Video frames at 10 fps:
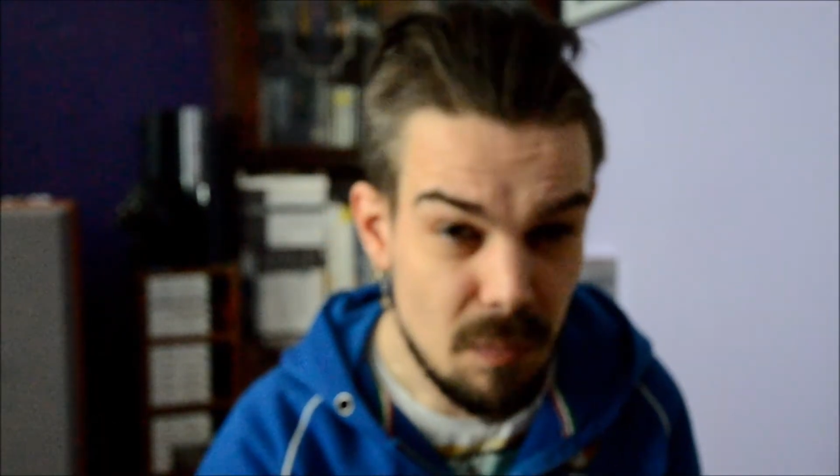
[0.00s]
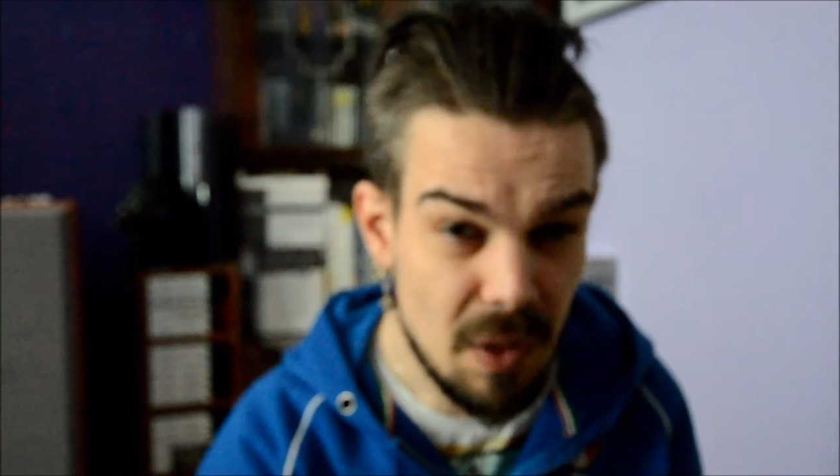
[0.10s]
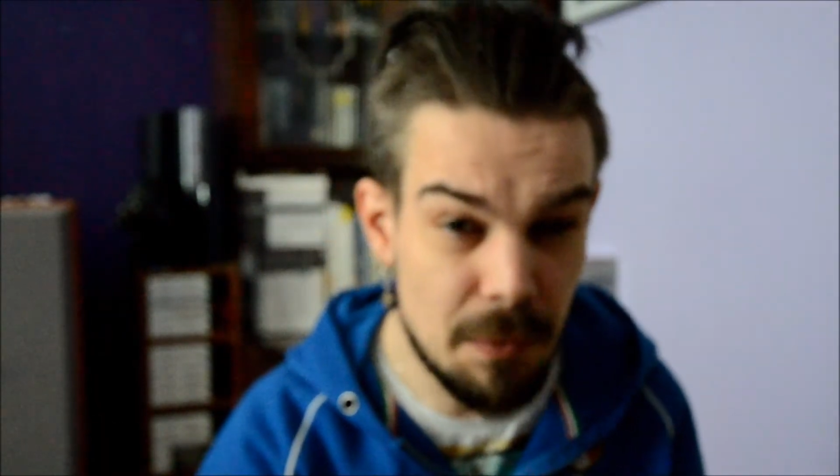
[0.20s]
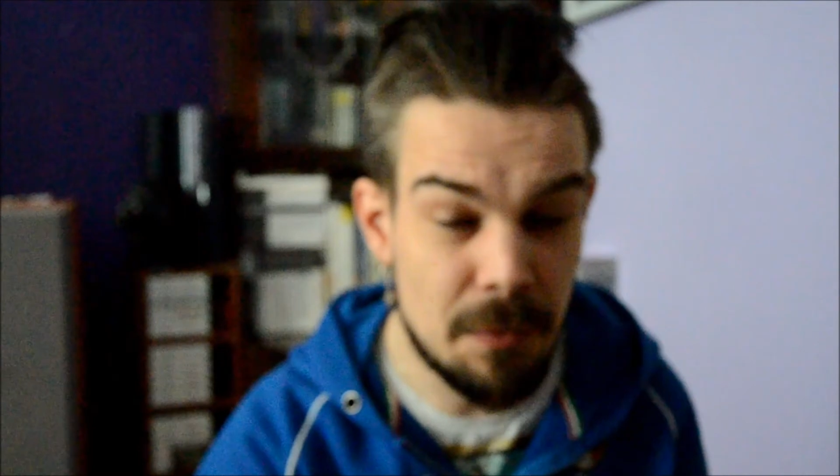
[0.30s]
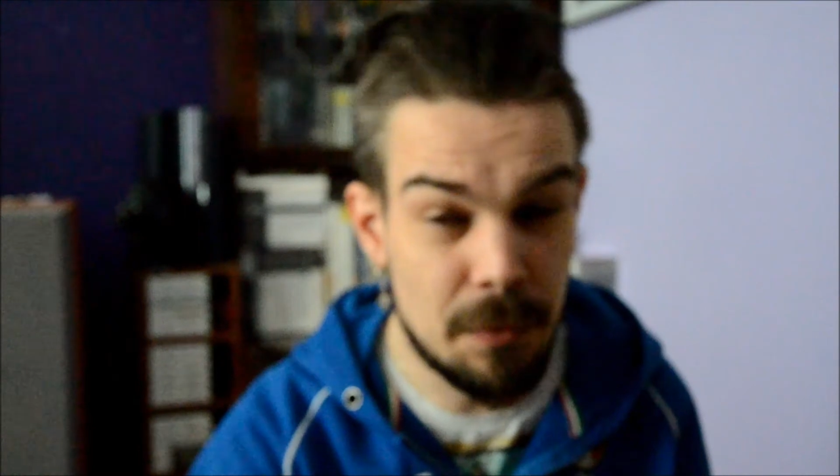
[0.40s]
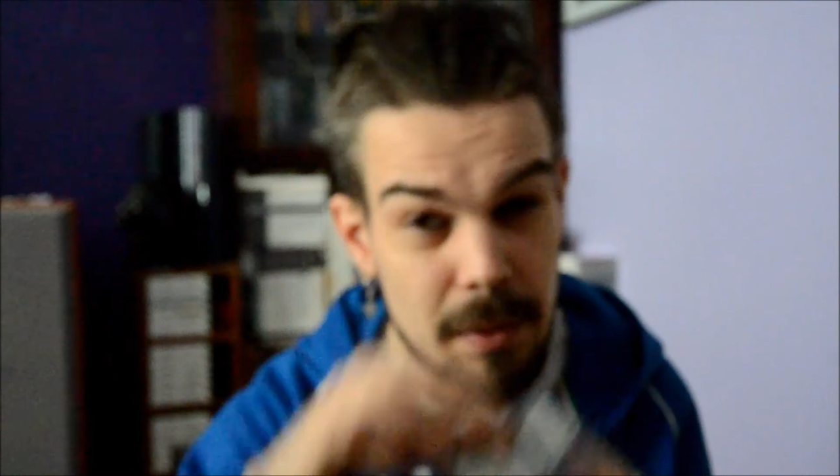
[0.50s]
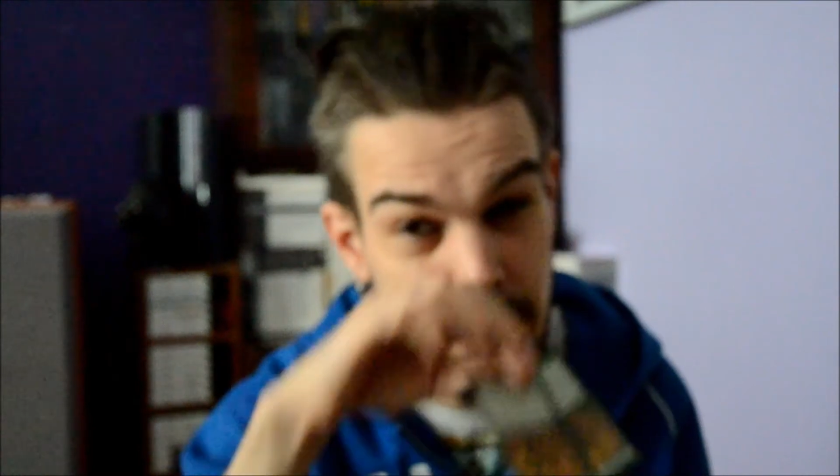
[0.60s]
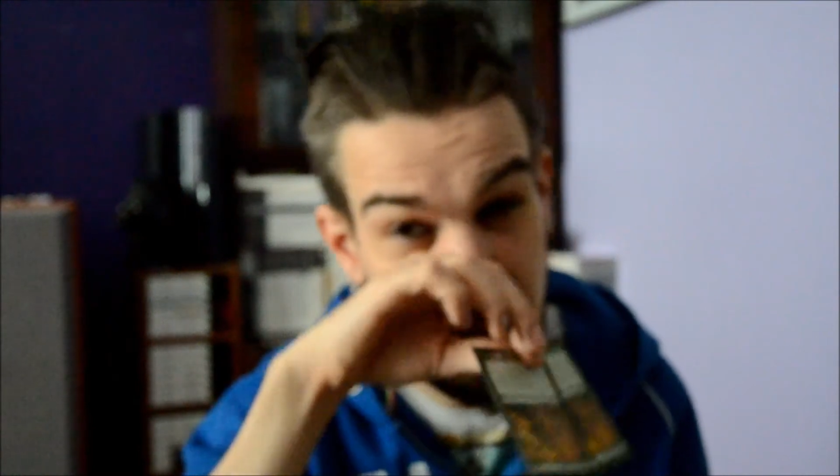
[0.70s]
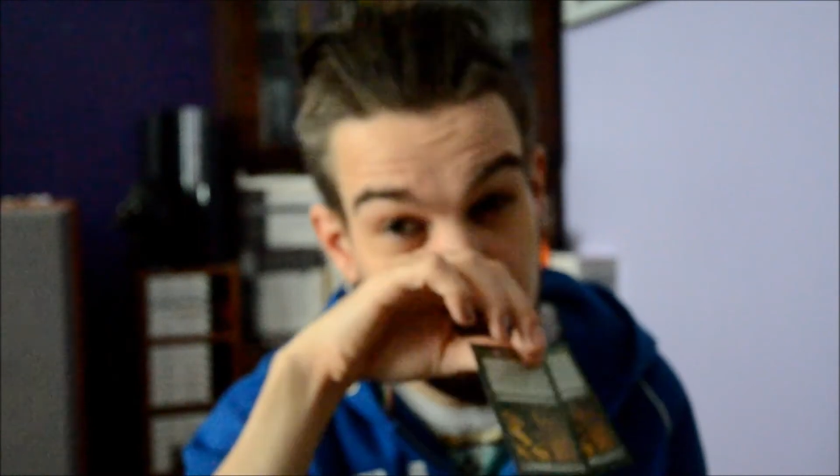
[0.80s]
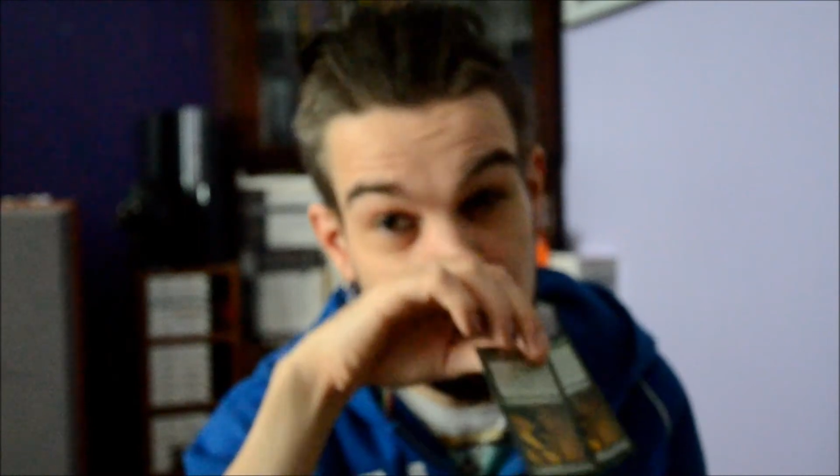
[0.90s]
with 3
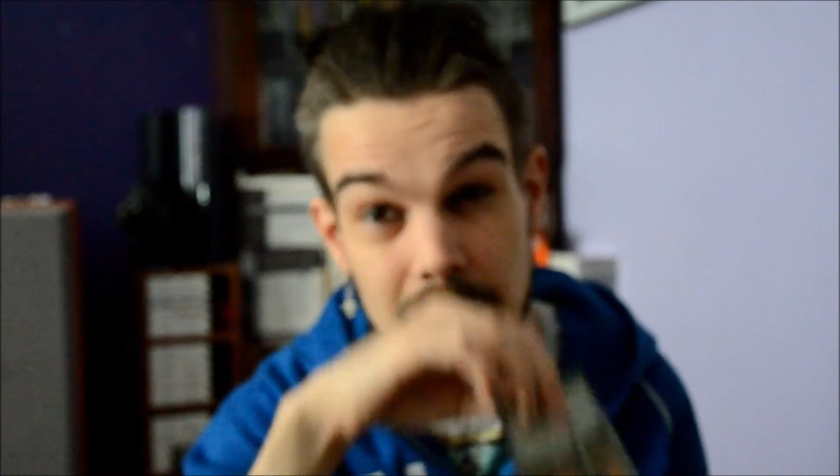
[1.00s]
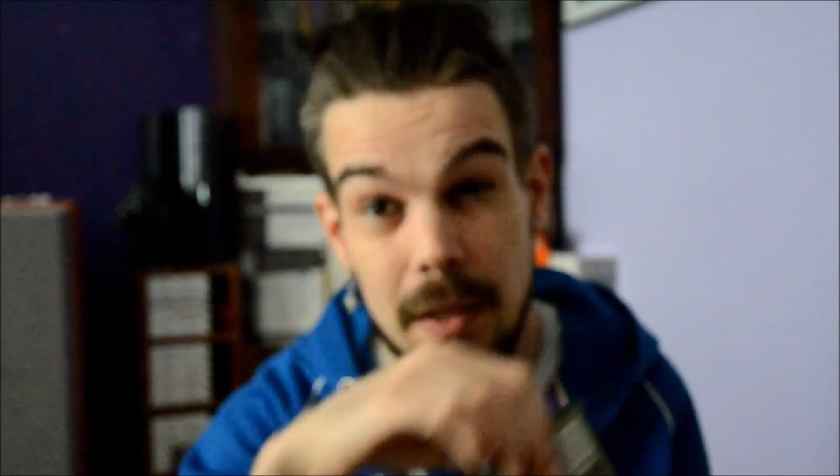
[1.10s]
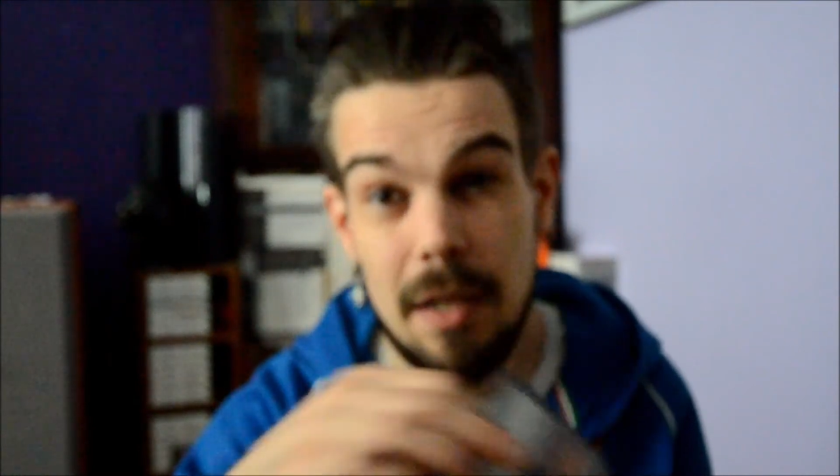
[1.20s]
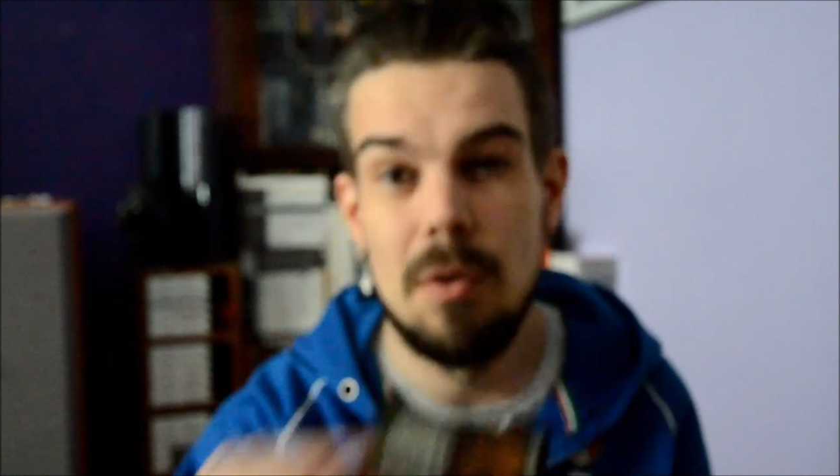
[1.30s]
mana and